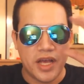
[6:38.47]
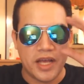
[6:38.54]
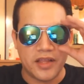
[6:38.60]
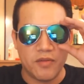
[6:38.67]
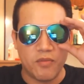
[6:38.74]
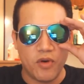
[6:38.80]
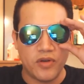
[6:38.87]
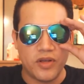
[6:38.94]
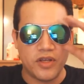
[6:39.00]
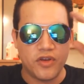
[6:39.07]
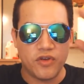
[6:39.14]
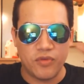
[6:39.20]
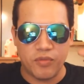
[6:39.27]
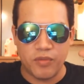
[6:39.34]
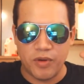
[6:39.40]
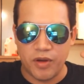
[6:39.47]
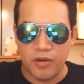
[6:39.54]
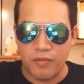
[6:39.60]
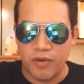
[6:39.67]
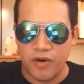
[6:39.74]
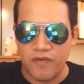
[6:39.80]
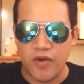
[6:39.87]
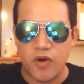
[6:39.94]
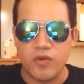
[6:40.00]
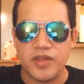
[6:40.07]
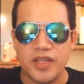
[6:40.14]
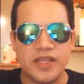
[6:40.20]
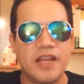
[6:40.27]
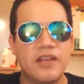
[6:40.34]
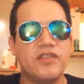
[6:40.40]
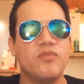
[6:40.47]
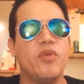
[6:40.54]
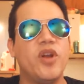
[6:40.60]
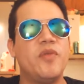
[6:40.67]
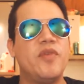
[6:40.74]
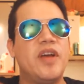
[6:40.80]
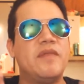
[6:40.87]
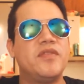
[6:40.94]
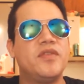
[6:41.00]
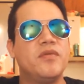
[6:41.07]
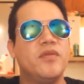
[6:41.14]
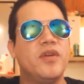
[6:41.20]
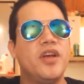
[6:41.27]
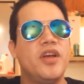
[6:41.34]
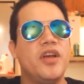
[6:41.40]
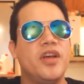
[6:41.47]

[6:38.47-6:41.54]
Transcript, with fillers: And the more that you uh, provoke the delta brainwaves to